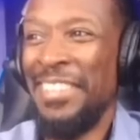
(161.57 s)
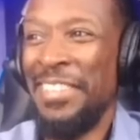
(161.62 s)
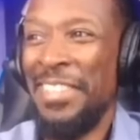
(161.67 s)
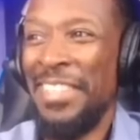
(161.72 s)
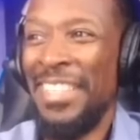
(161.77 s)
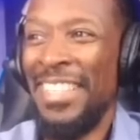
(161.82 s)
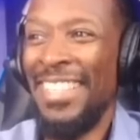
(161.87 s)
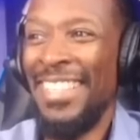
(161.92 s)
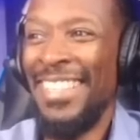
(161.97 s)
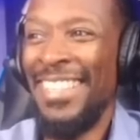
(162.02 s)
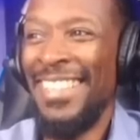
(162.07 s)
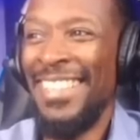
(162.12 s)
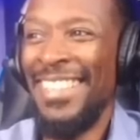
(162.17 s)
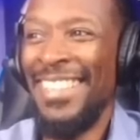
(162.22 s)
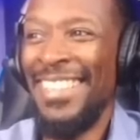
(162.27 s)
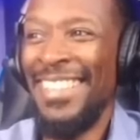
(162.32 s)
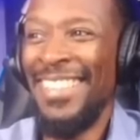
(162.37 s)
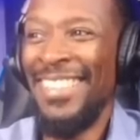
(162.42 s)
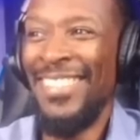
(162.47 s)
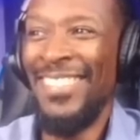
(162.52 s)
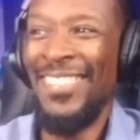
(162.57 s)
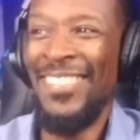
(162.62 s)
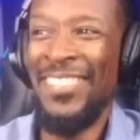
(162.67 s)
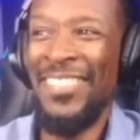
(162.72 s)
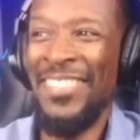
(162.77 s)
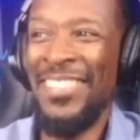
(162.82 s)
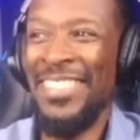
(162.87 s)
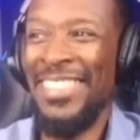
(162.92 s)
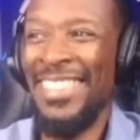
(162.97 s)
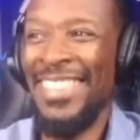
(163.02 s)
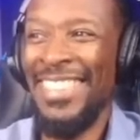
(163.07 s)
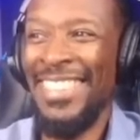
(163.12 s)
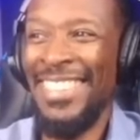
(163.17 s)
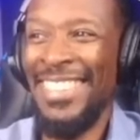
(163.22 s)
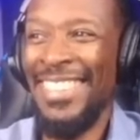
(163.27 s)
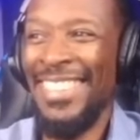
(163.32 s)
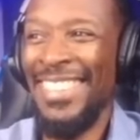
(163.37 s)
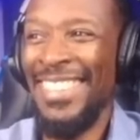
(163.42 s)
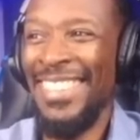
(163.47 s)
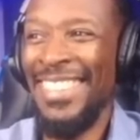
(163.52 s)

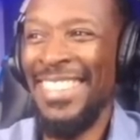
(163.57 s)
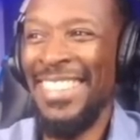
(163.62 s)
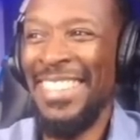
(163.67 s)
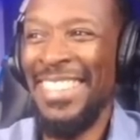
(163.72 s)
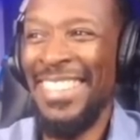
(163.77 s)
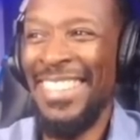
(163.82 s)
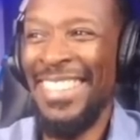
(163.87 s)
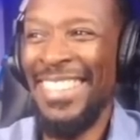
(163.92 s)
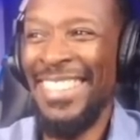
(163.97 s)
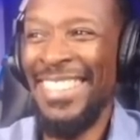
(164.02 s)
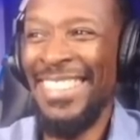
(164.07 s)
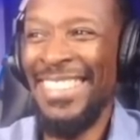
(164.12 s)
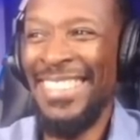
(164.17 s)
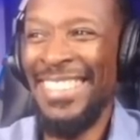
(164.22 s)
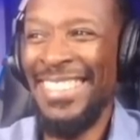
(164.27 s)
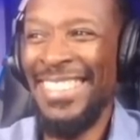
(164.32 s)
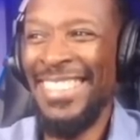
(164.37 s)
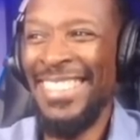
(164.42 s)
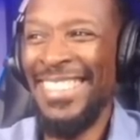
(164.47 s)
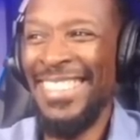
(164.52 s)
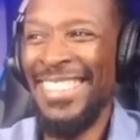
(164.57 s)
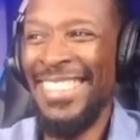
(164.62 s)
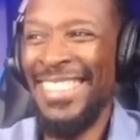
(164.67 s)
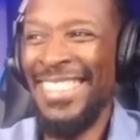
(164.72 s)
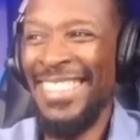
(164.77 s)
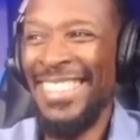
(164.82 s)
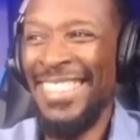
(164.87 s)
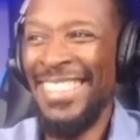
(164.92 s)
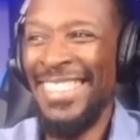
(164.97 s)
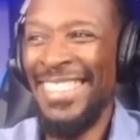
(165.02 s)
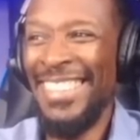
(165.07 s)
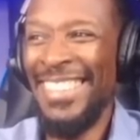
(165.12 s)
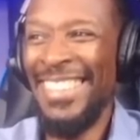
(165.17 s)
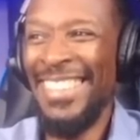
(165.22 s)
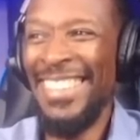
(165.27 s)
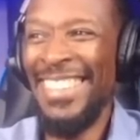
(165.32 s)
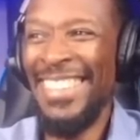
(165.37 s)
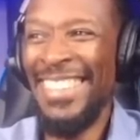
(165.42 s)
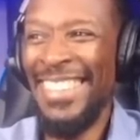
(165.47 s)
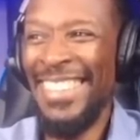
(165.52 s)
[no speech]